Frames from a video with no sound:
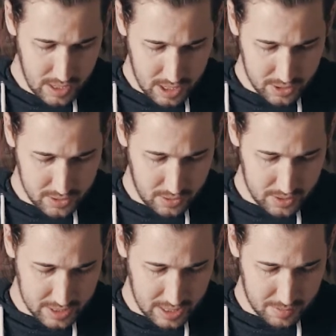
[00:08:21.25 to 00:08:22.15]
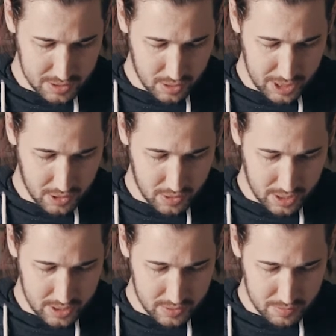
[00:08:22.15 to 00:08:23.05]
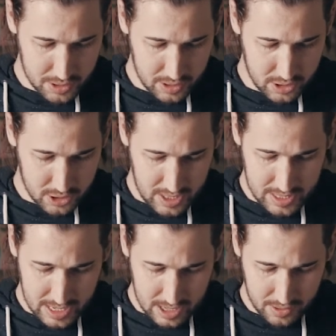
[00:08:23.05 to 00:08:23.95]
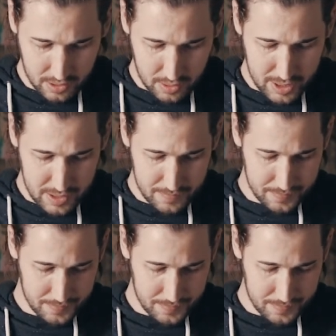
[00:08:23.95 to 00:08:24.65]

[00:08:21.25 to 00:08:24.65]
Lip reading: I also noticed the camera's a little bit crooked, so I'm just gonna straighten that out a little bit.